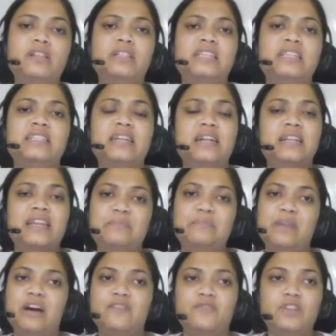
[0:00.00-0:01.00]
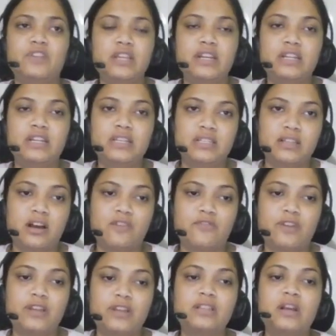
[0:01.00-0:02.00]
These are named after their
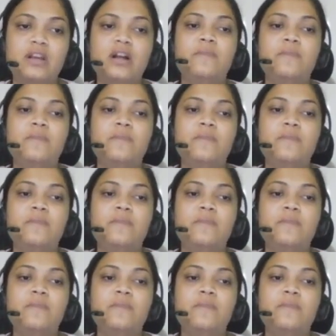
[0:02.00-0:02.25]
discoverers,